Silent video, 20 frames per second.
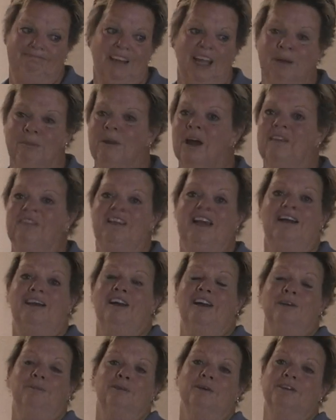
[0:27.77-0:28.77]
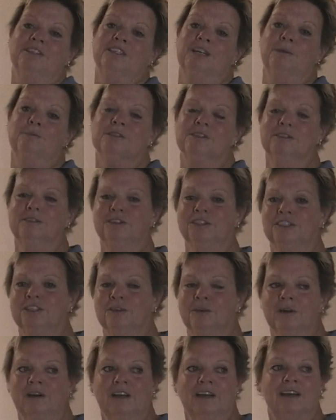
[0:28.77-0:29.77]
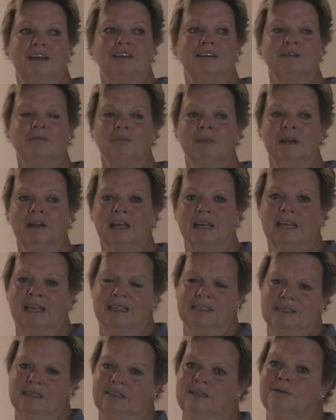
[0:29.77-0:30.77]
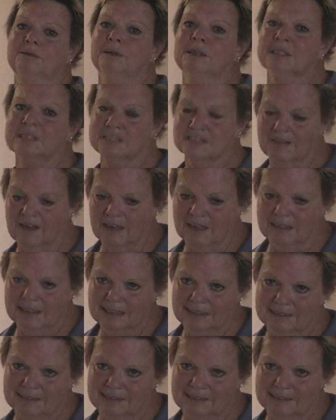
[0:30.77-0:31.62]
am not that kind of person. I'm solution oriented, but I can tell you what it's like.